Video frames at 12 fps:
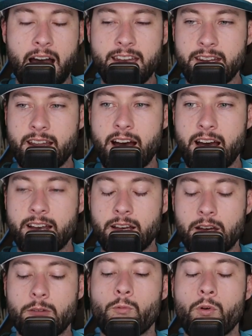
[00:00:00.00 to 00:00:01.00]
I did not
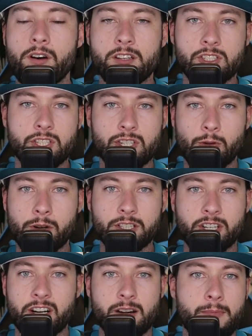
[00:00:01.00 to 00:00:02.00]
want
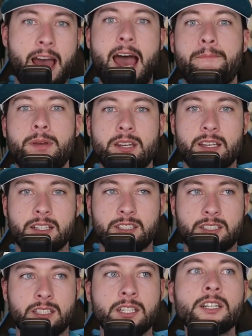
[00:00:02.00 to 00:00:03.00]
short-term
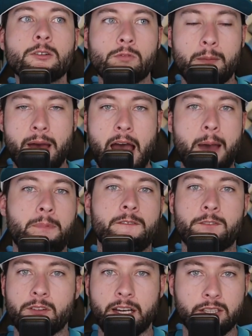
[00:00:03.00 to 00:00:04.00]
happiness where I'm happy
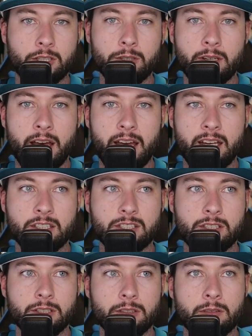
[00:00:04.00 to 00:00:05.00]
for like two
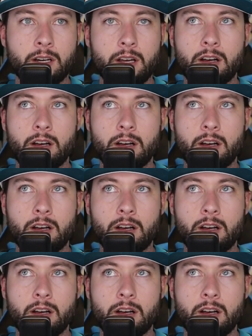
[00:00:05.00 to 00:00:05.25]
days to